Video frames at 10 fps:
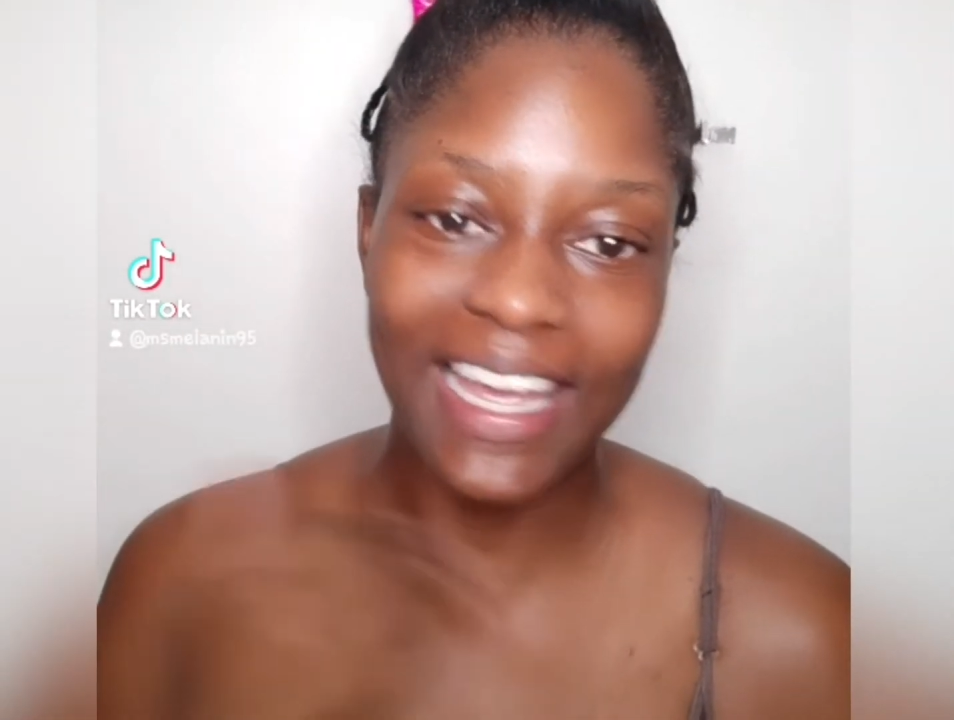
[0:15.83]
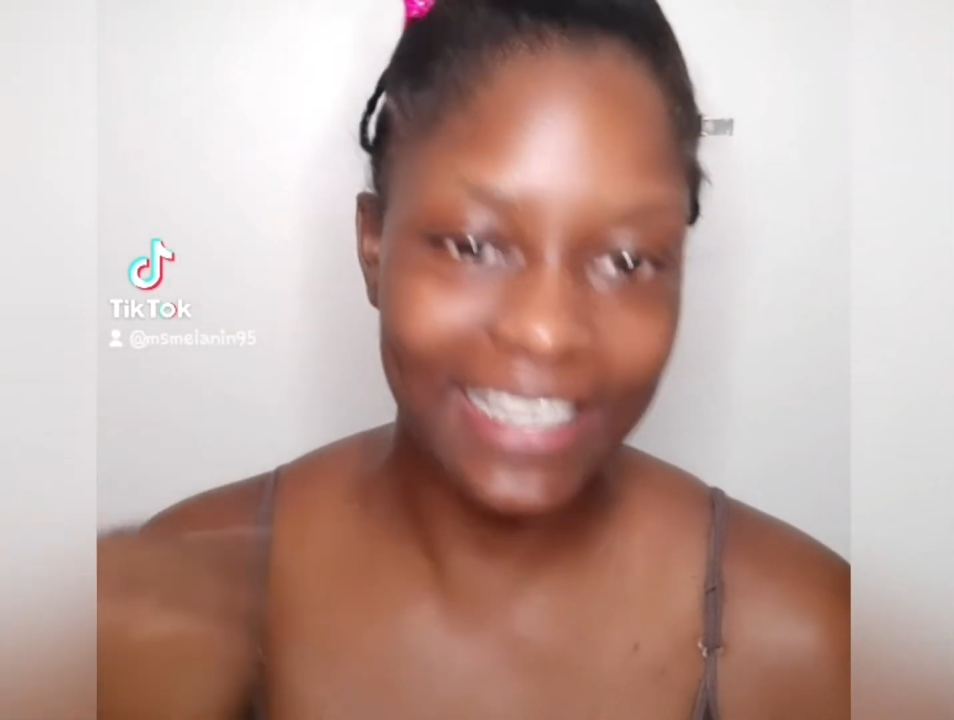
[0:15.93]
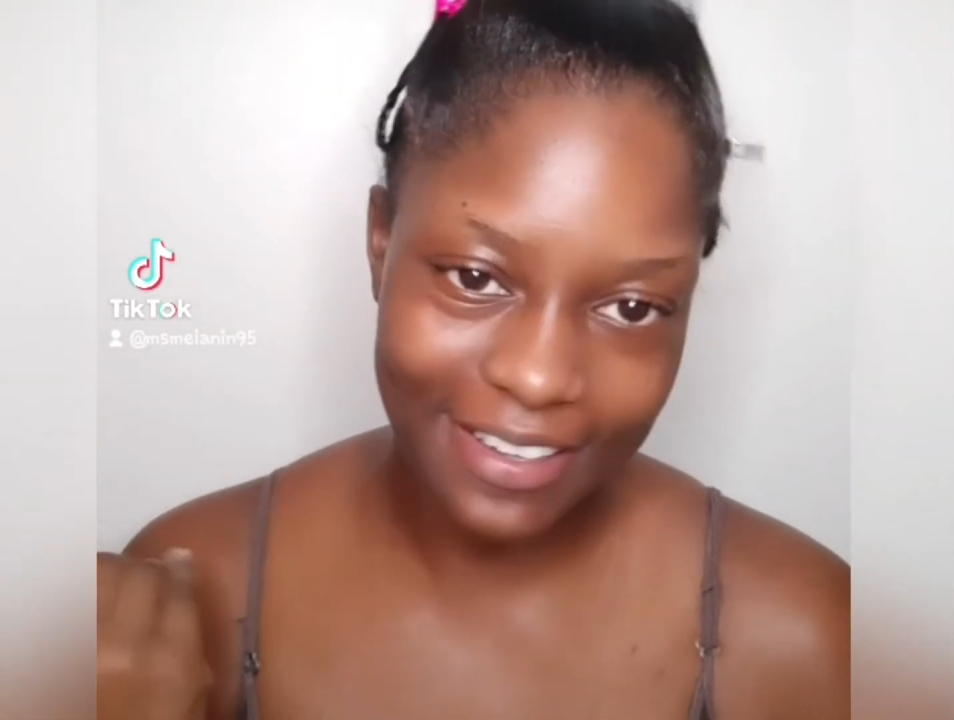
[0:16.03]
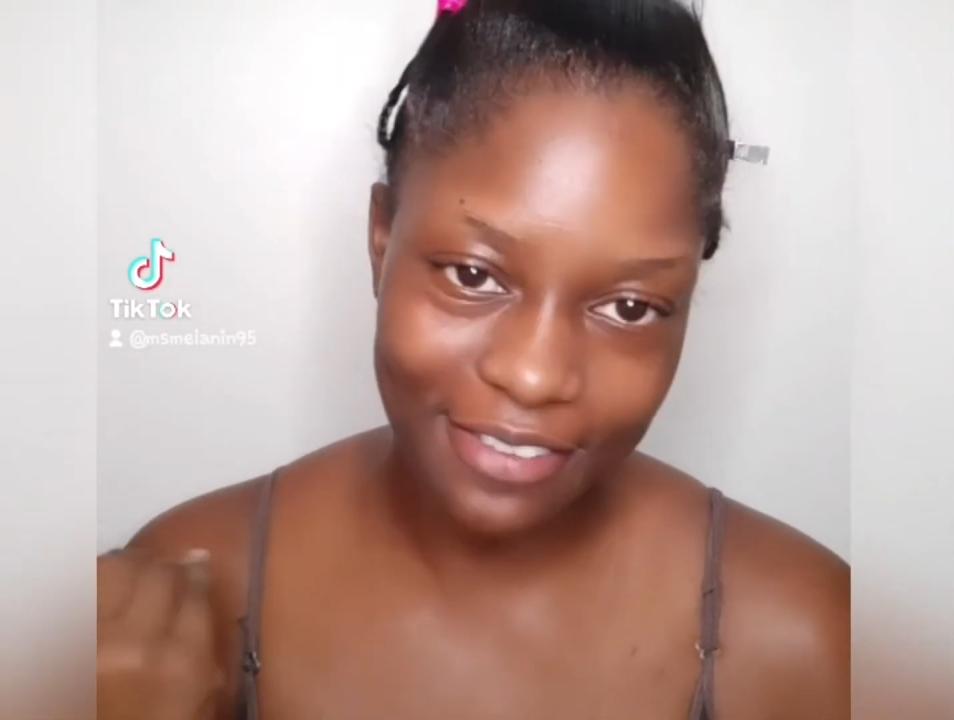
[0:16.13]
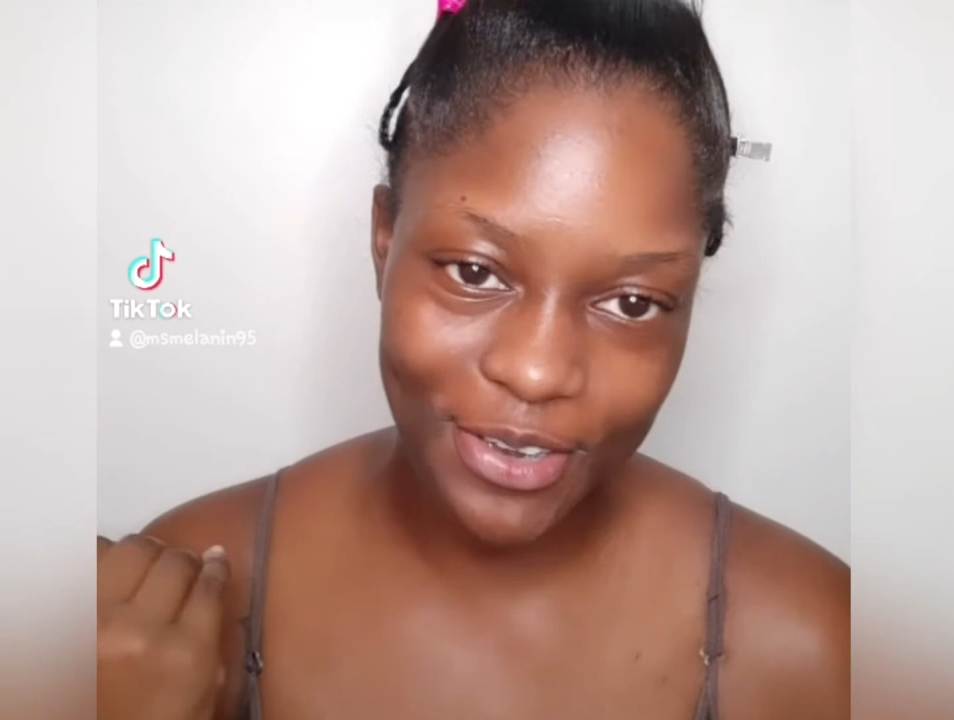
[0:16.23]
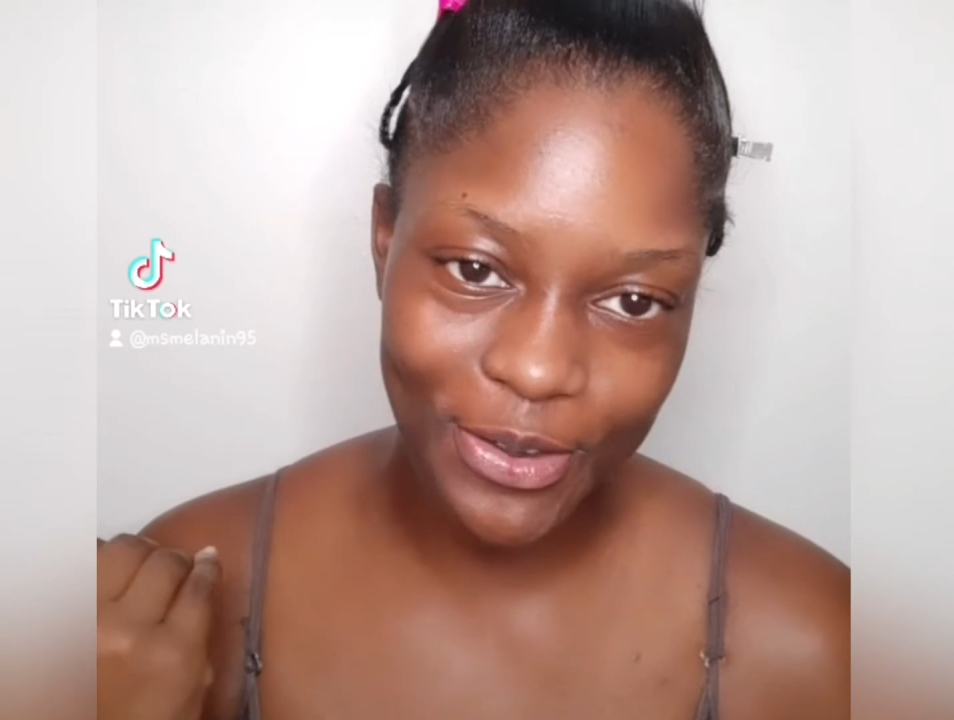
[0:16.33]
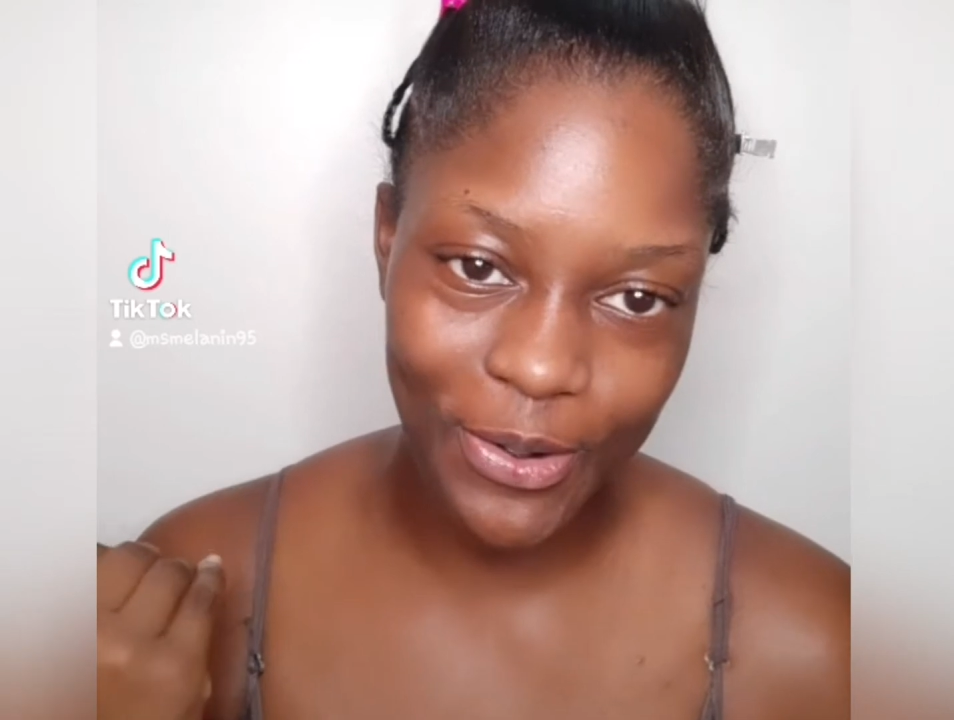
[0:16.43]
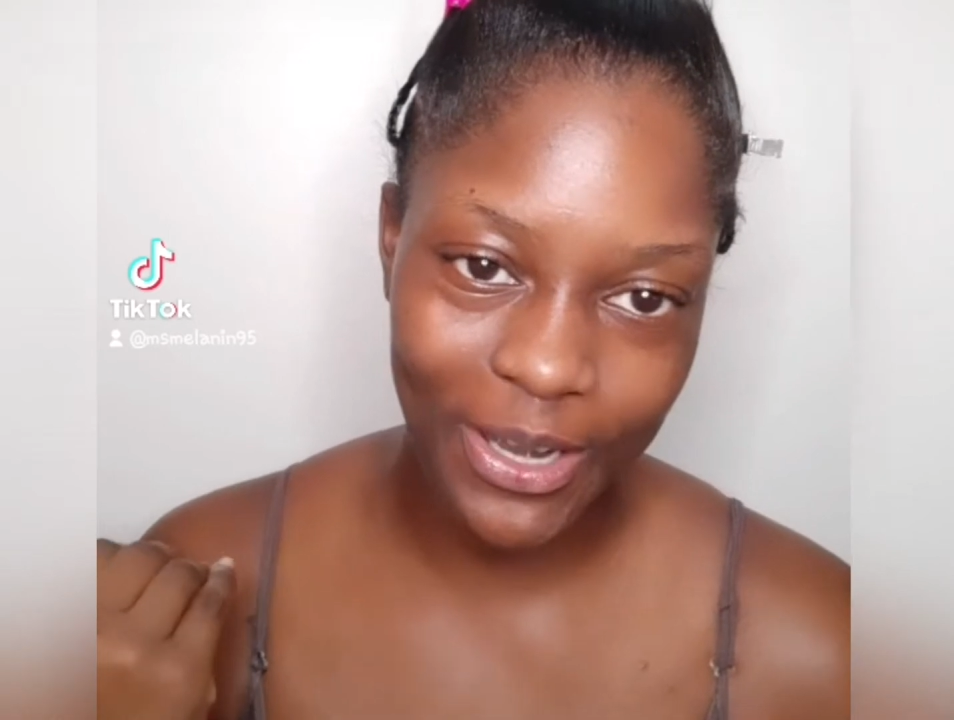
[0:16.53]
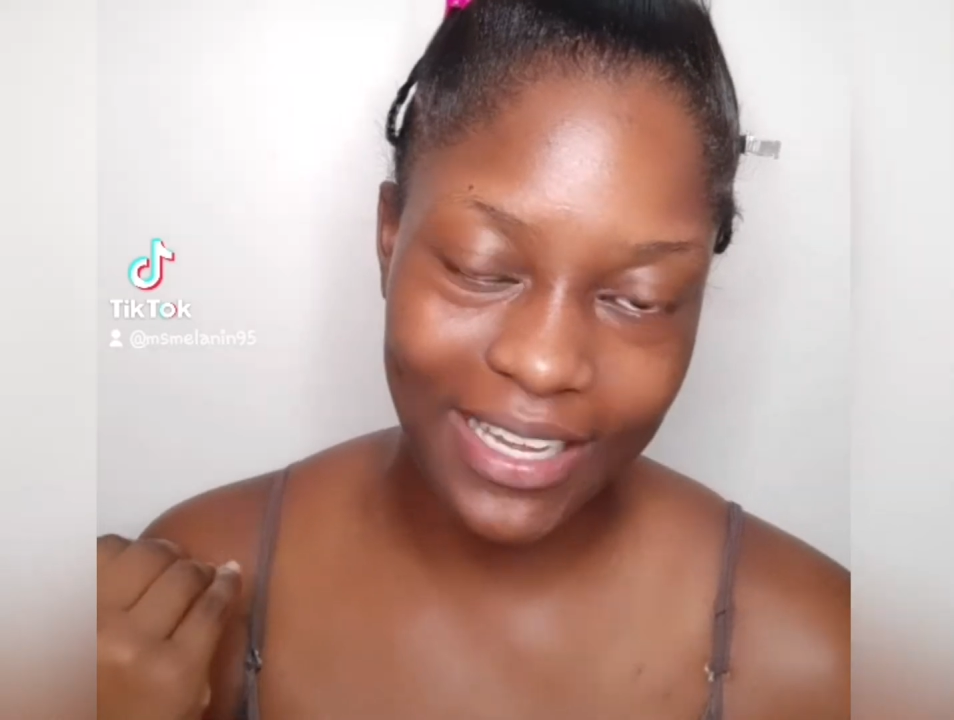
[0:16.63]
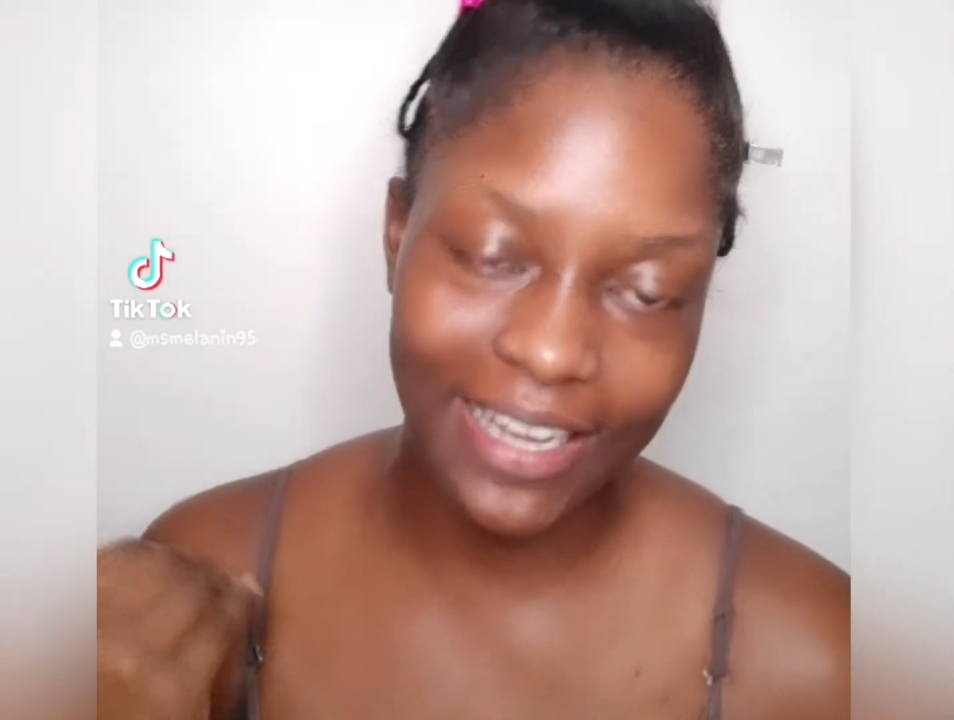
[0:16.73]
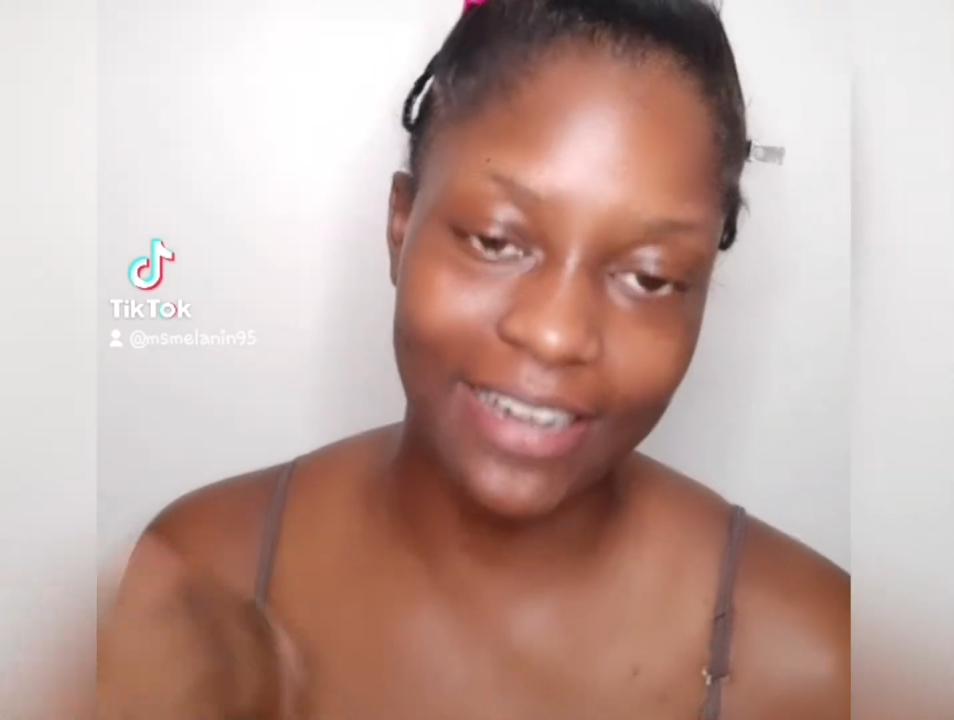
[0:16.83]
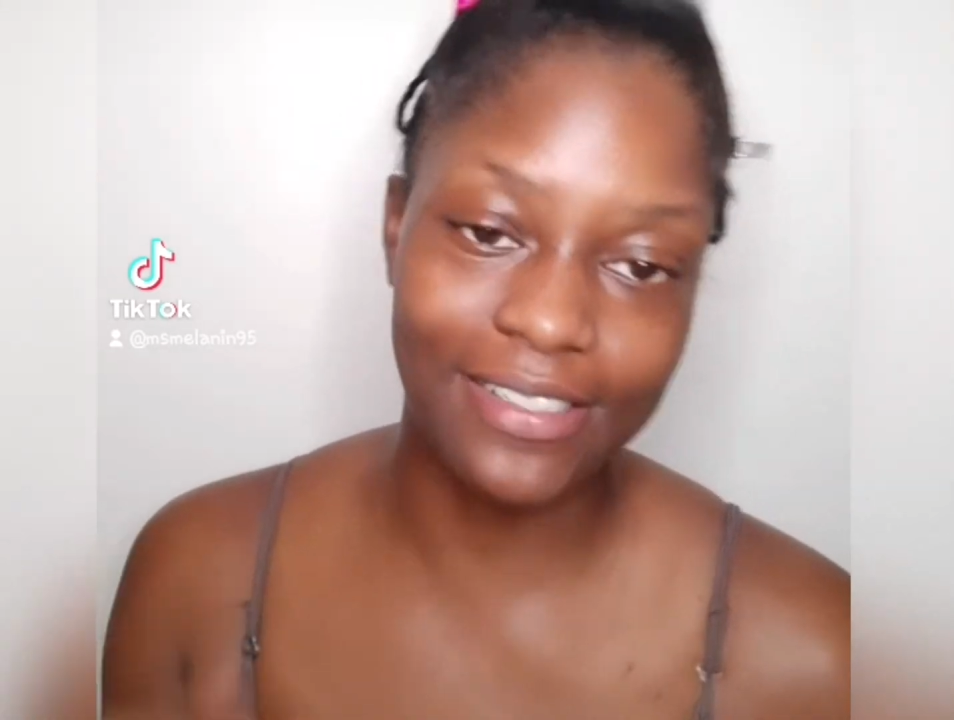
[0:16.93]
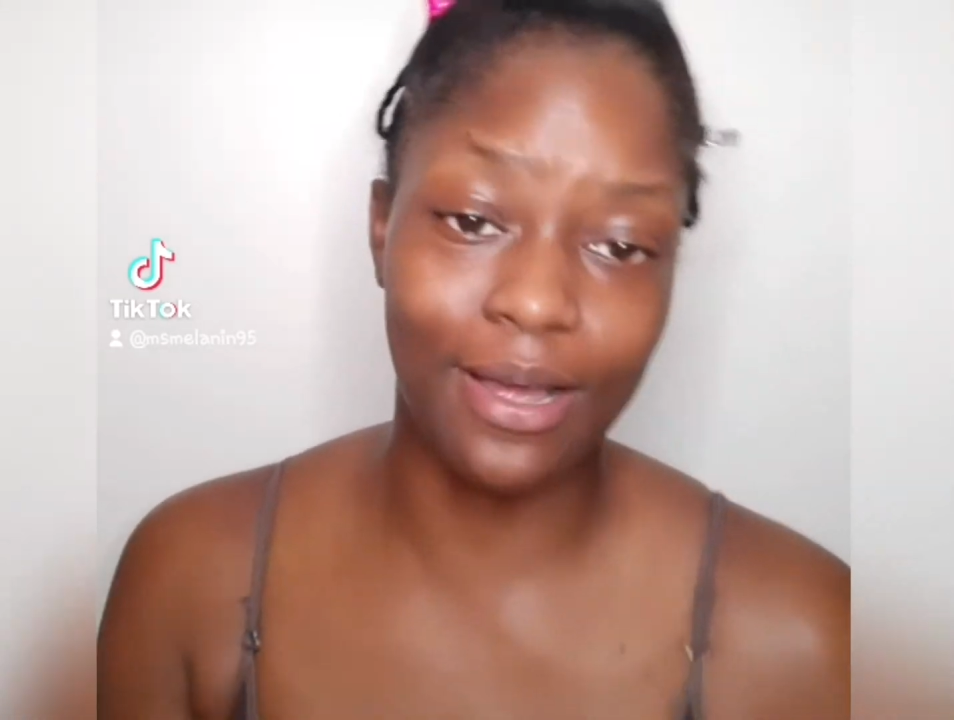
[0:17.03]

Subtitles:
individual here.